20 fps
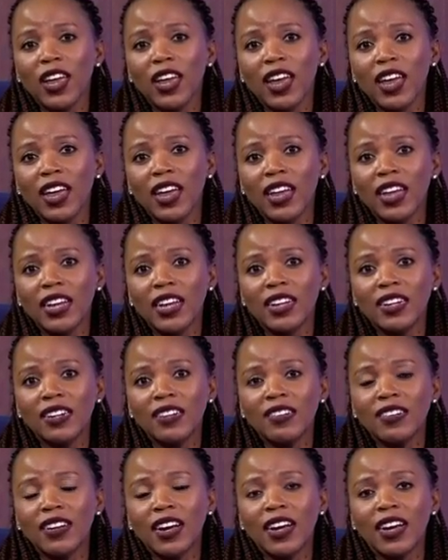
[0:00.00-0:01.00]
and
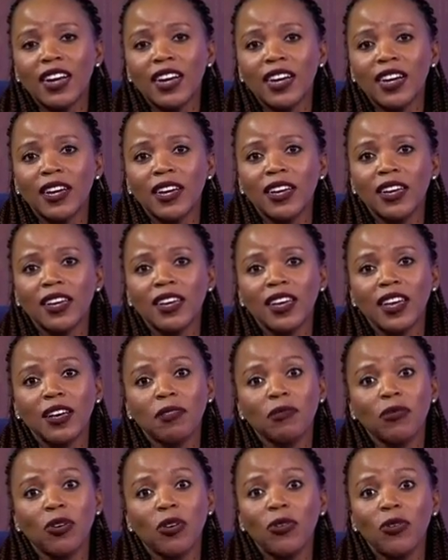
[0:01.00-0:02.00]
I
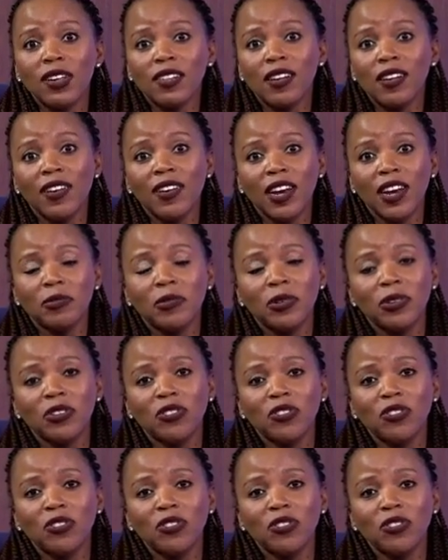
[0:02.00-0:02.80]
am always available